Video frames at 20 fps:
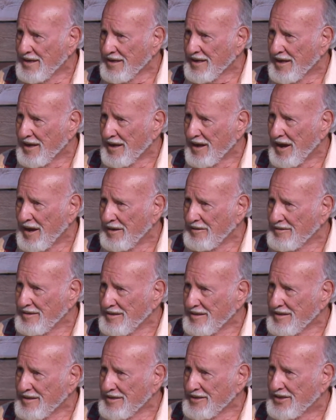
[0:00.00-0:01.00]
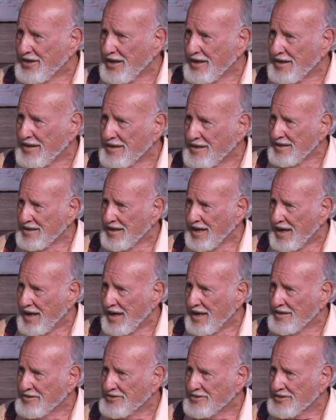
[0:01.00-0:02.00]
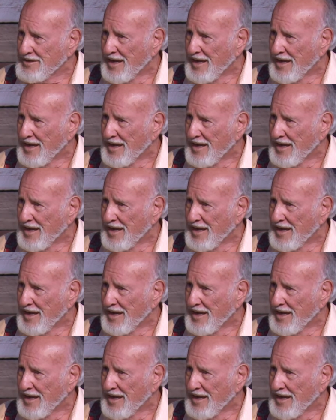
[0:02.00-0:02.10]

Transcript: Can I cut it? Yes.